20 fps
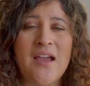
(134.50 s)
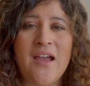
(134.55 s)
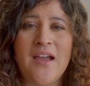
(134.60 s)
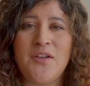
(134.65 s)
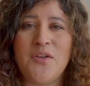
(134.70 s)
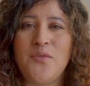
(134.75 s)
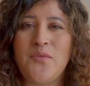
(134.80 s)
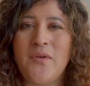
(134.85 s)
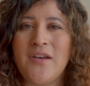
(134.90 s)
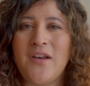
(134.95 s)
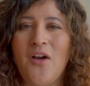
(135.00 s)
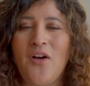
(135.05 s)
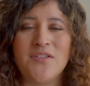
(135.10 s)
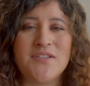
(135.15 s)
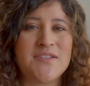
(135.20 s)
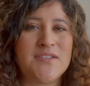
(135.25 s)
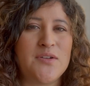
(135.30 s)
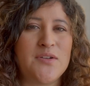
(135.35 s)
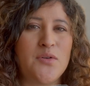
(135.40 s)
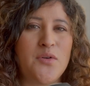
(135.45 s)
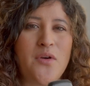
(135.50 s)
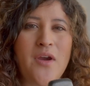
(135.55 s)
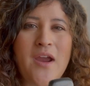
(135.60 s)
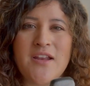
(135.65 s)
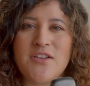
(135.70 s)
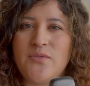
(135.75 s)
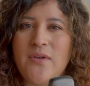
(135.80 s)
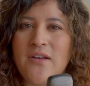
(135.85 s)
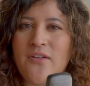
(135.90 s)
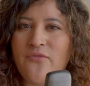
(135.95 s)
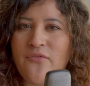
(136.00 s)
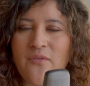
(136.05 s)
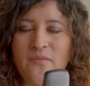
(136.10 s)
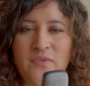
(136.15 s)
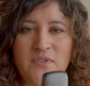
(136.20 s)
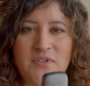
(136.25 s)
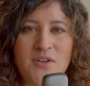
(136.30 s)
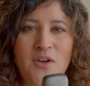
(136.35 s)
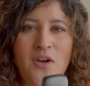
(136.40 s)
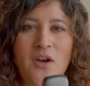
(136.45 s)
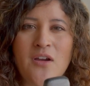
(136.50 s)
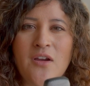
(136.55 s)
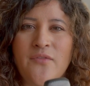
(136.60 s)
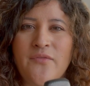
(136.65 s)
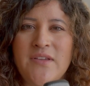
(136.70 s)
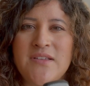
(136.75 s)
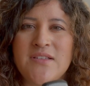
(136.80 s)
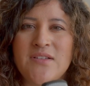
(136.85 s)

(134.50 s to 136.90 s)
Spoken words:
who had also graduated from photography